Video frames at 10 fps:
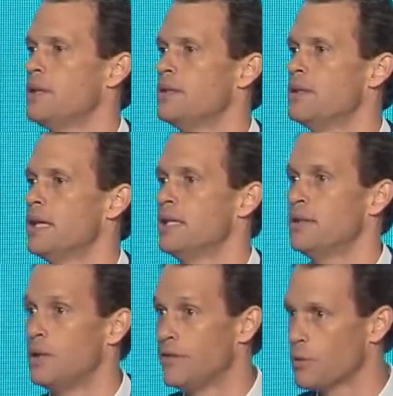
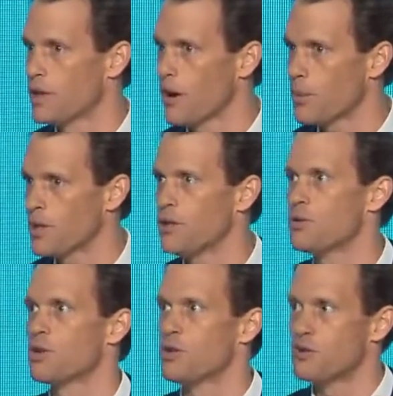And even when they are being
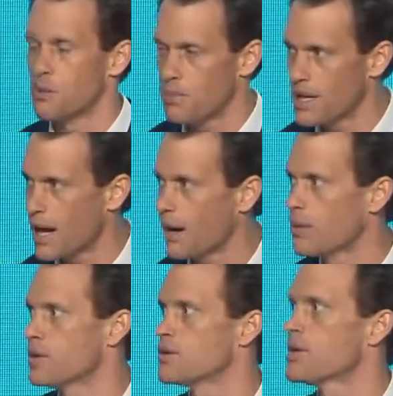used, they're used at peak
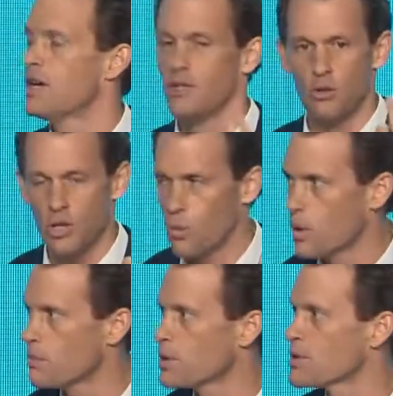hours, usually
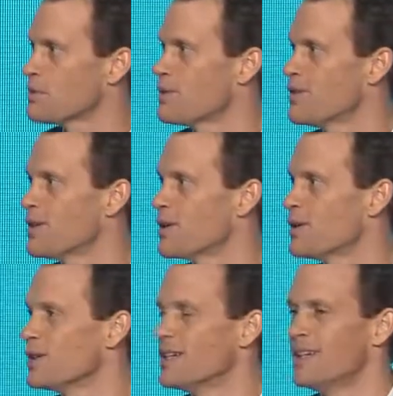one person per
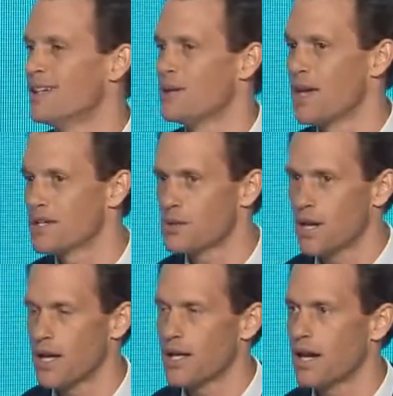vehicle.
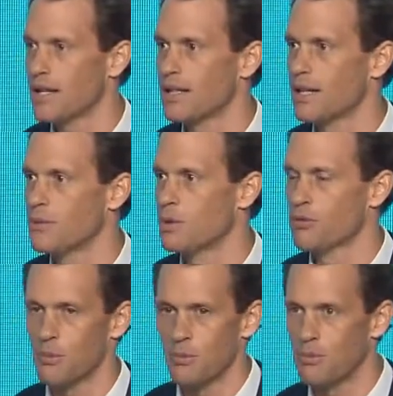Yesterday, I went
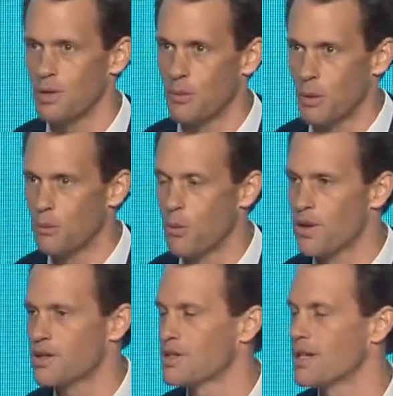from one point
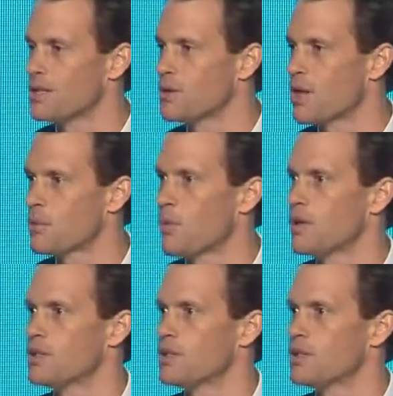of the city to another point.